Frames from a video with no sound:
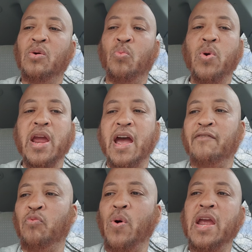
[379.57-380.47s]
We
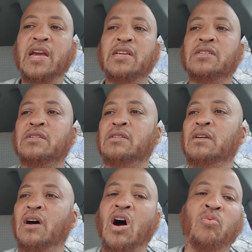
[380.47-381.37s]
have ways
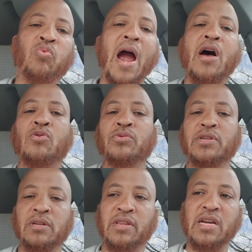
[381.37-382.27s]
around
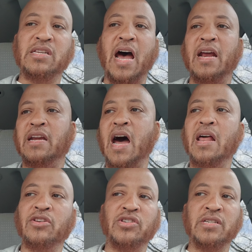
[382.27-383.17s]
these
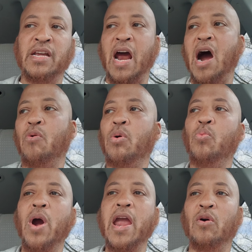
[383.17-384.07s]
ideologies, and our
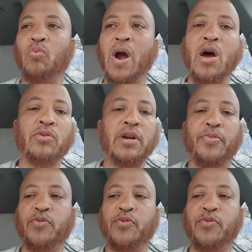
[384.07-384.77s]
way around it,